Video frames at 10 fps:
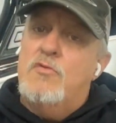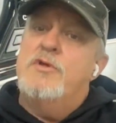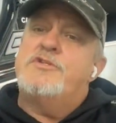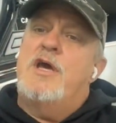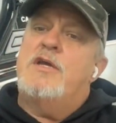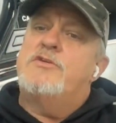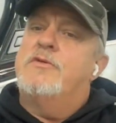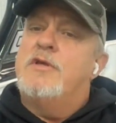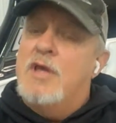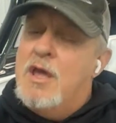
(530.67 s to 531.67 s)
Chris
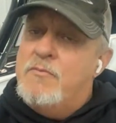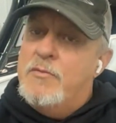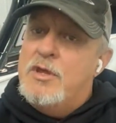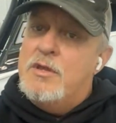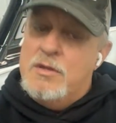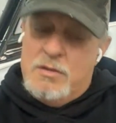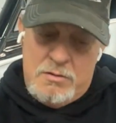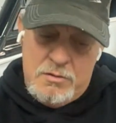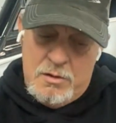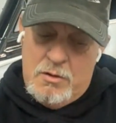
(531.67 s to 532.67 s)
actually gave me,
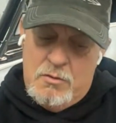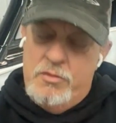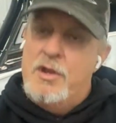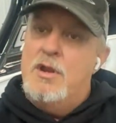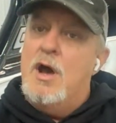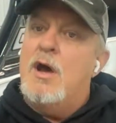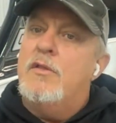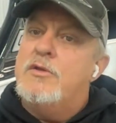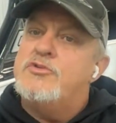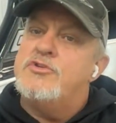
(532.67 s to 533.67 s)
the
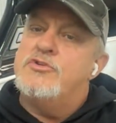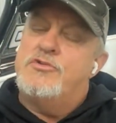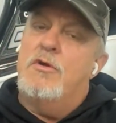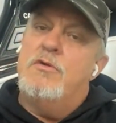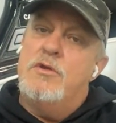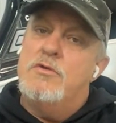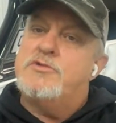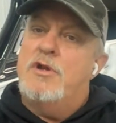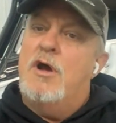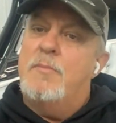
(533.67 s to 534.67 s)
knowledge to start
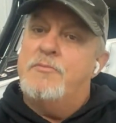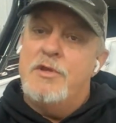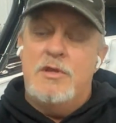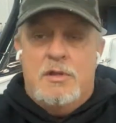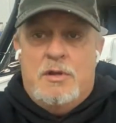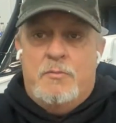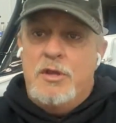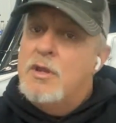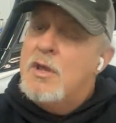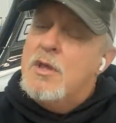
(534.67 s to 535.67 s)
using Opti. And I
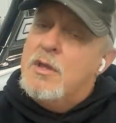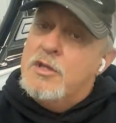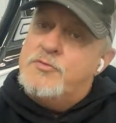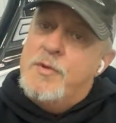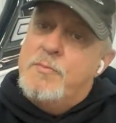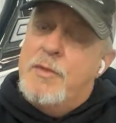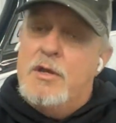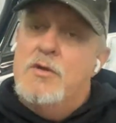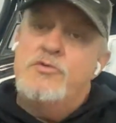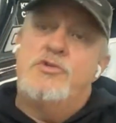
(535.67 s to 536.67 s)
mean, it's been my
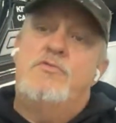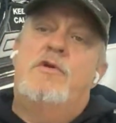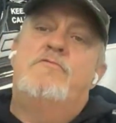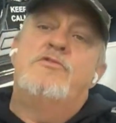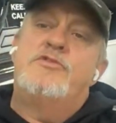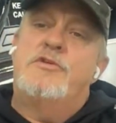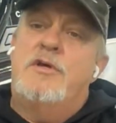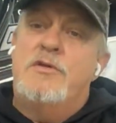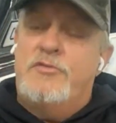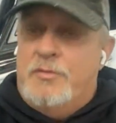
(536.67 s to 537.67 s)
go-to ever
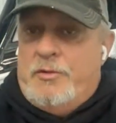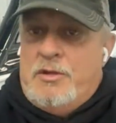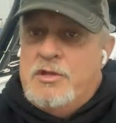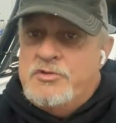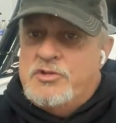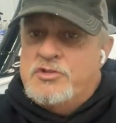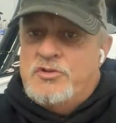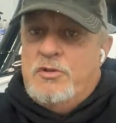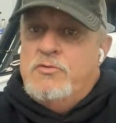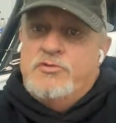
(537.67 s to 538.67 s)
since. I mean, it's
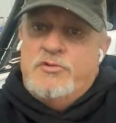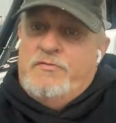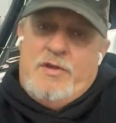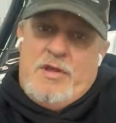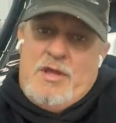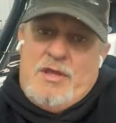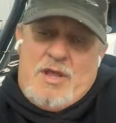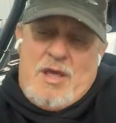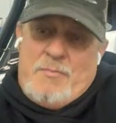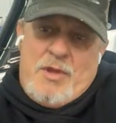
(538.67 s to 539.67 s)
exclusive.
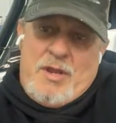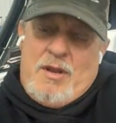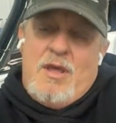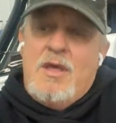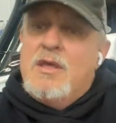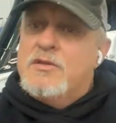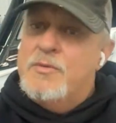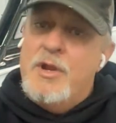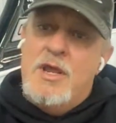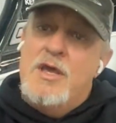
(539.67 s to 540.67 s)
I mean,
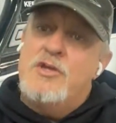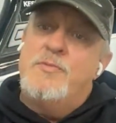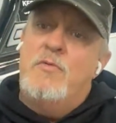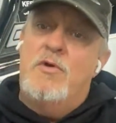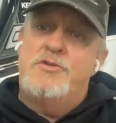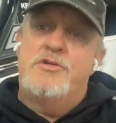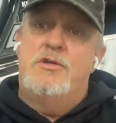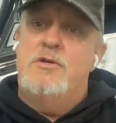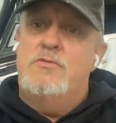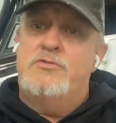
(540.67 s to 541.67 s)
somebody asked me what to
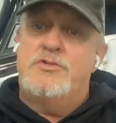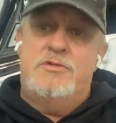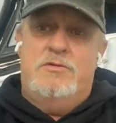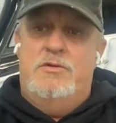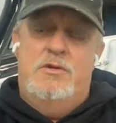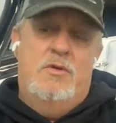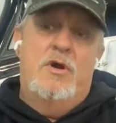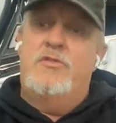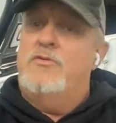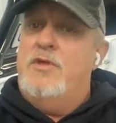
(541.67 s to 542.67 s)
use,
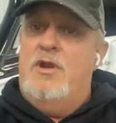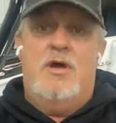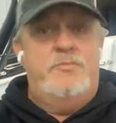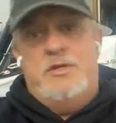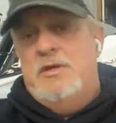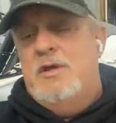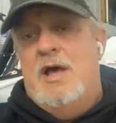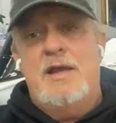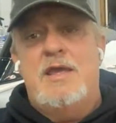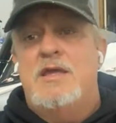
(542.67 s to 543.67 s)
other than Opti.
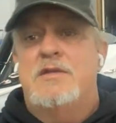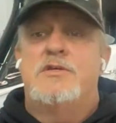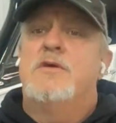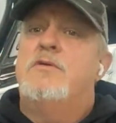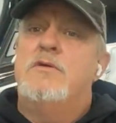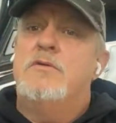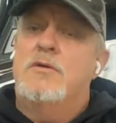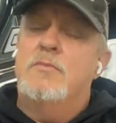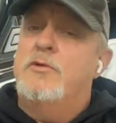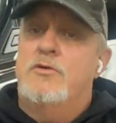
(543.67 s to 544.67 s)
I can't tell
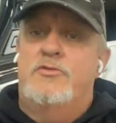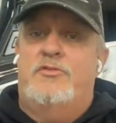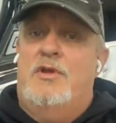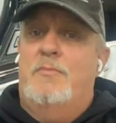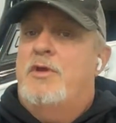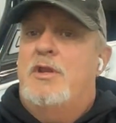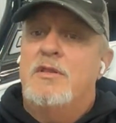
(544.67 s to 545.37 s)
you, because I mean,